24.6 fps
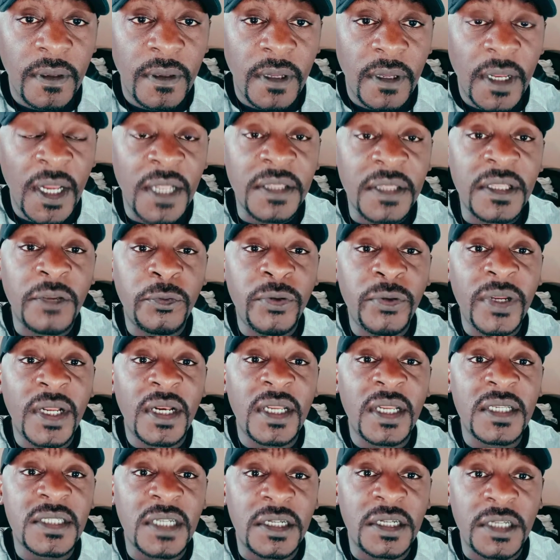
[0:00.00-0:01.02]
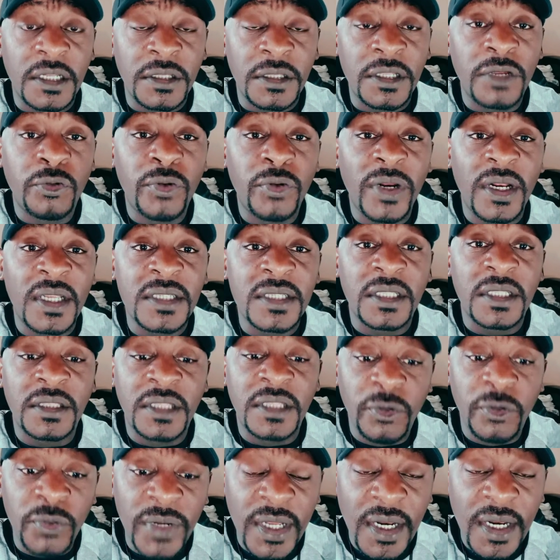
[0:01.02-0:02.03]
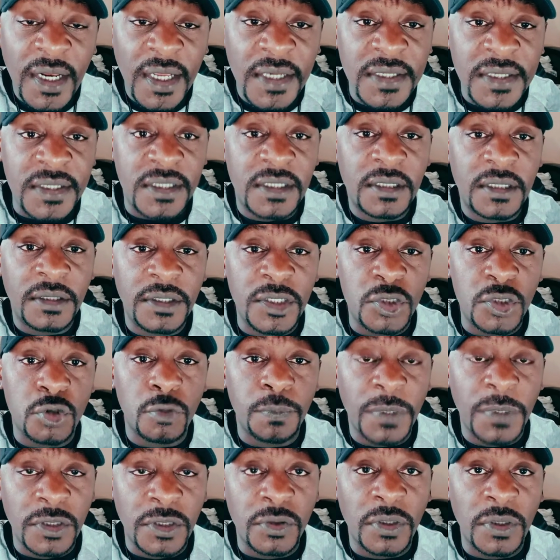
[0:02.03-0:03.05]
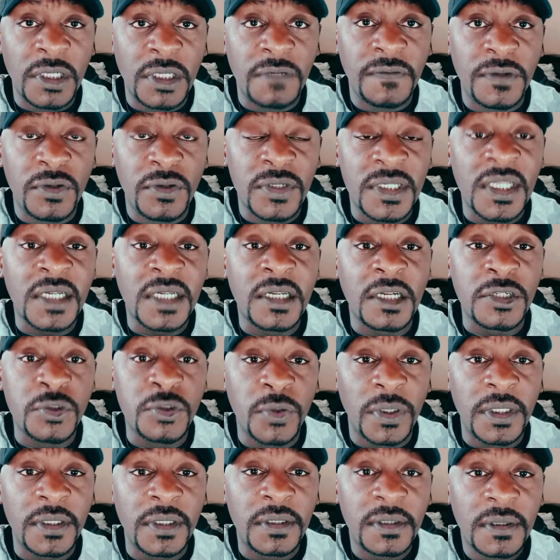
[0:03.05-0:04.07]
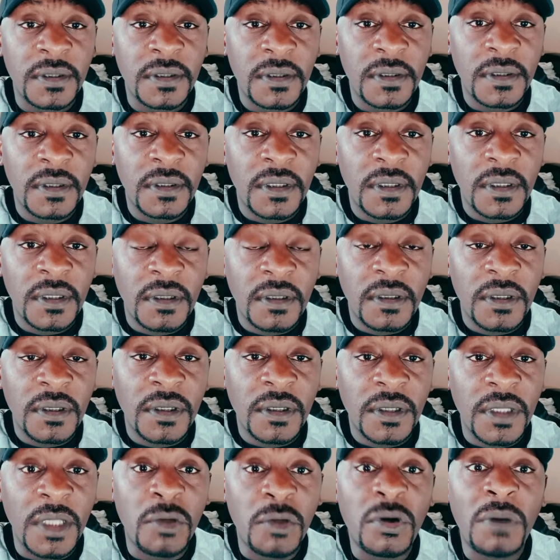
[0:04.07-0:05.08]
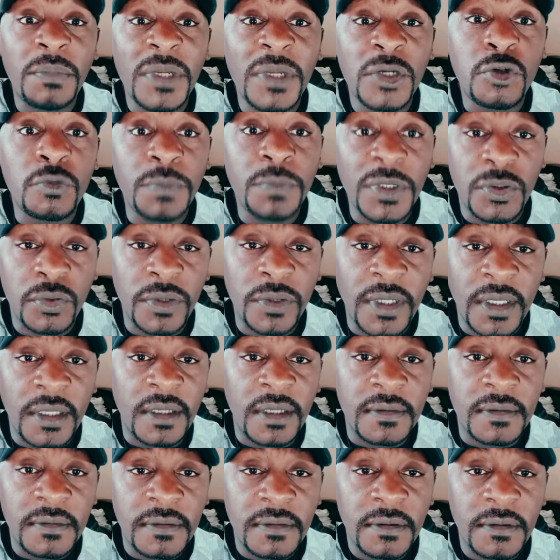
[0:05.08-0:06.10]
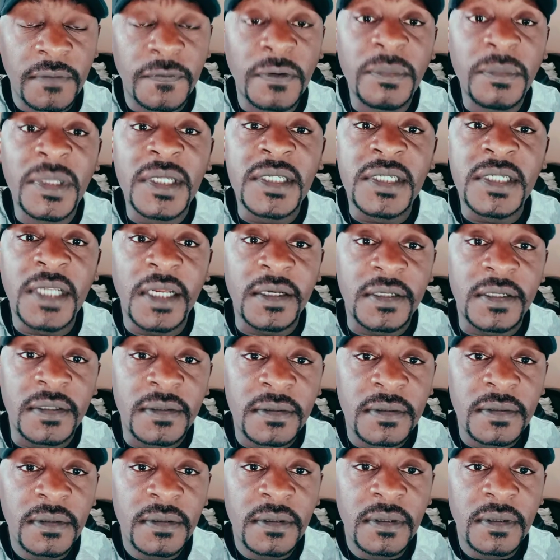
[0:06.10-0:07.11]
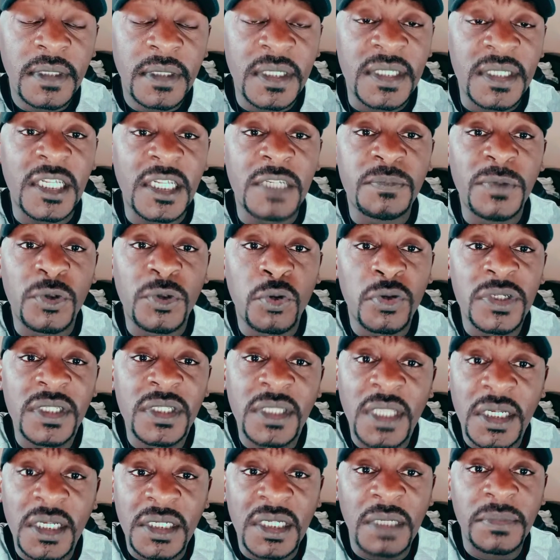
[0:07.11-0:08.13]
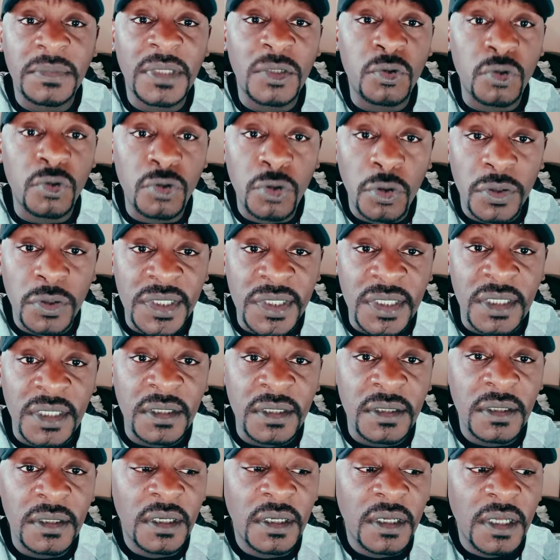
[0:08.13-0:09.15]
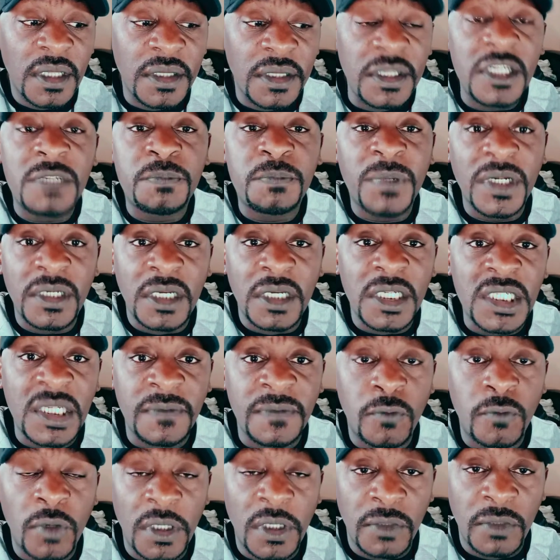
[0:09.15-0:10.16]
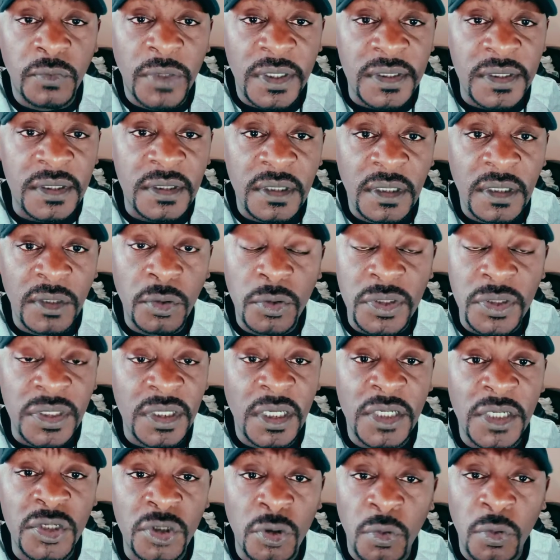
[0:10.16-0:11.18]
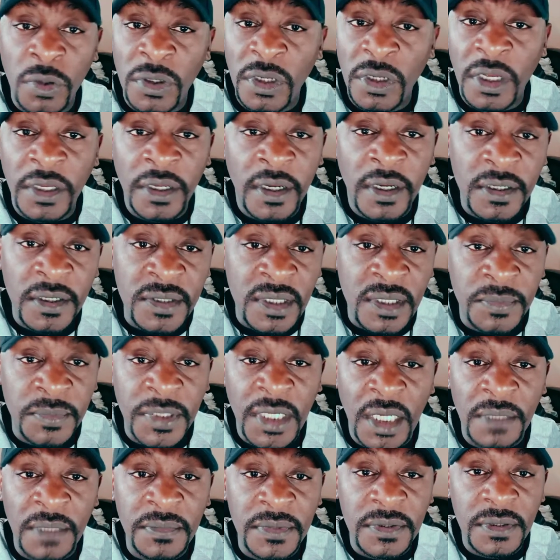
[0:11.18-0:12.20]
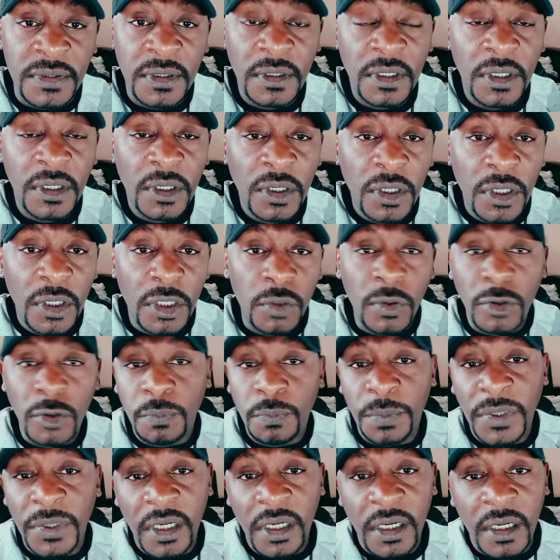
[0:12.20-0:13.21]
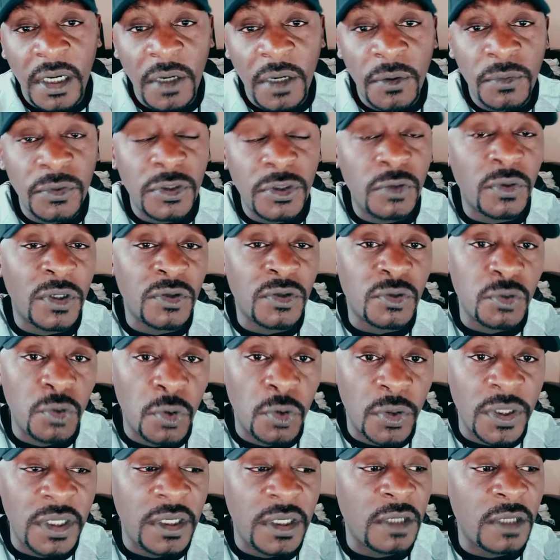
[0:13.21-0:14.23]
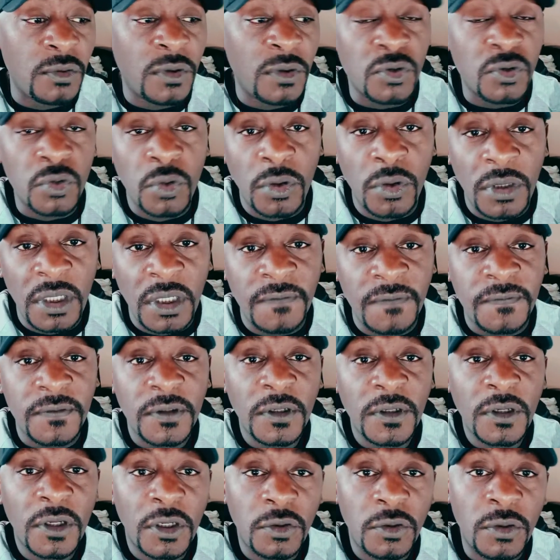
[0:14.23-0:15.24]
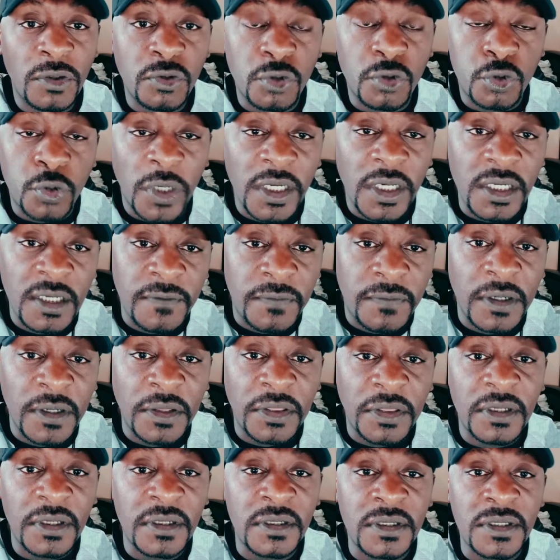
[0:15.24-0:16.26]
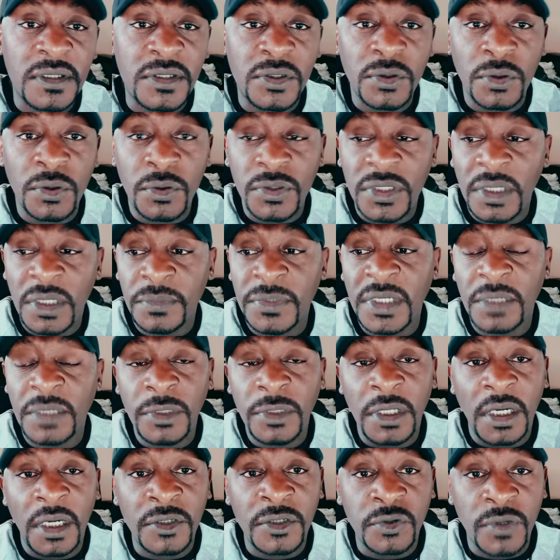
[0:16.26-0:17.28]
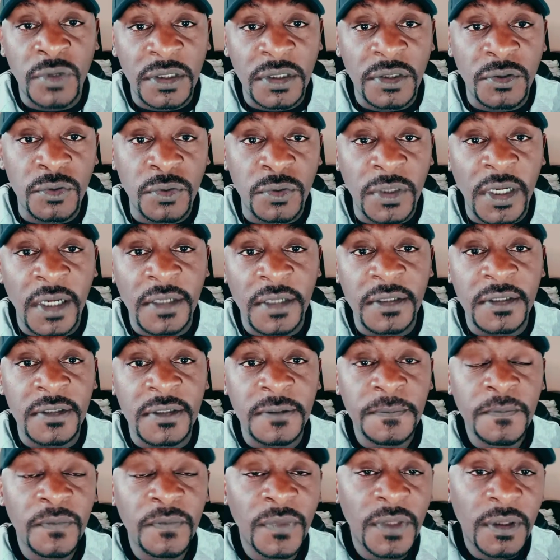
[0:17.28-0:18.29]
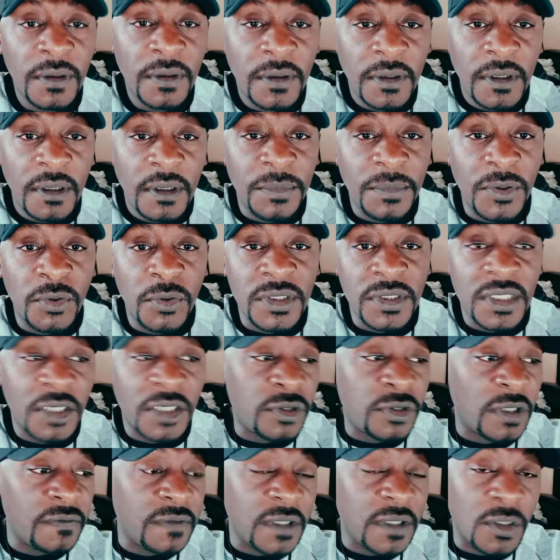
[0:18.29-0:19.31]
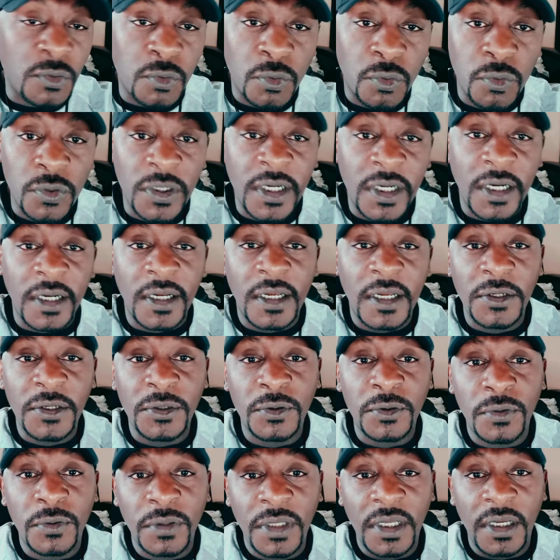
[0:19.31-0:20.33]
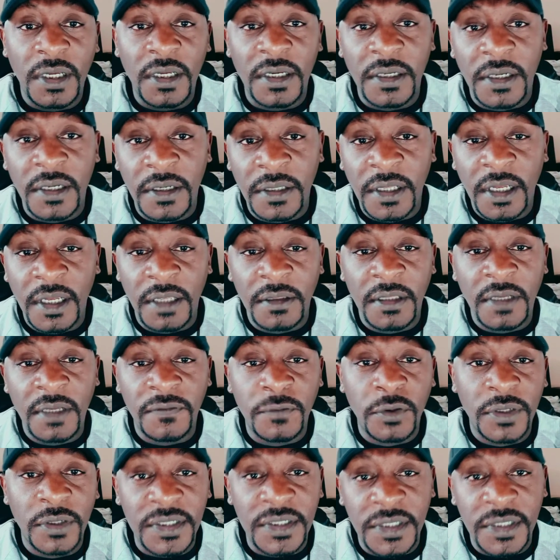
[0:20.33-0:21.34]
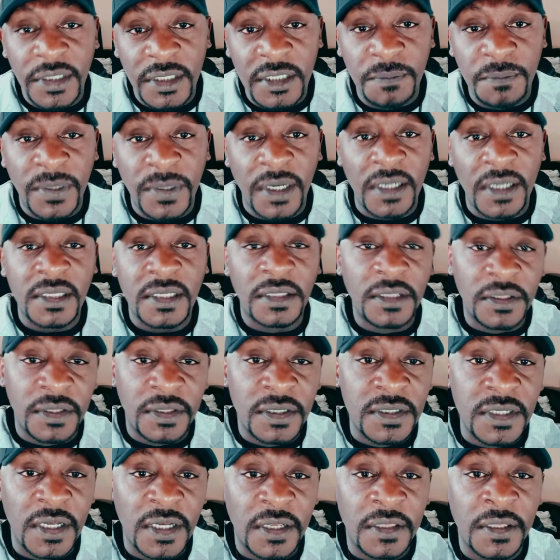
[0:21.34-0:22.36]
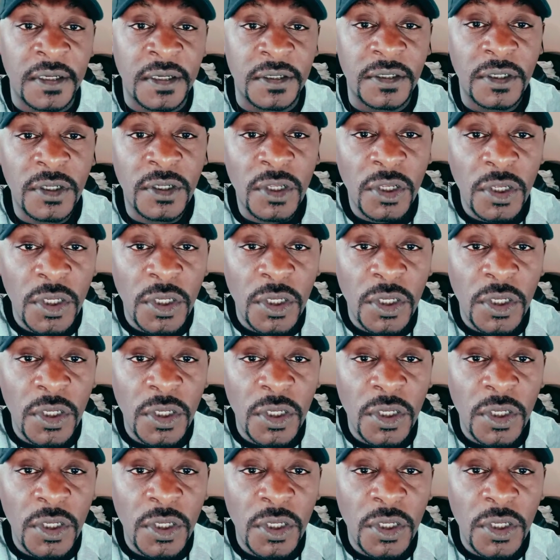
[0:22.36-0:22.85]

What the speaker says: And they realized these two particular individuals that actually they were meant to be together from the start. It's just because in that time they could not see this partnership for what it was. In those days, you know, when you're young, sometimes you want to play around, you want to go here, you want to go left, you want to try different things. You know, sometimes you're attracted to guys because they're driving a cool car, you know, they've got a six packs and the things like that.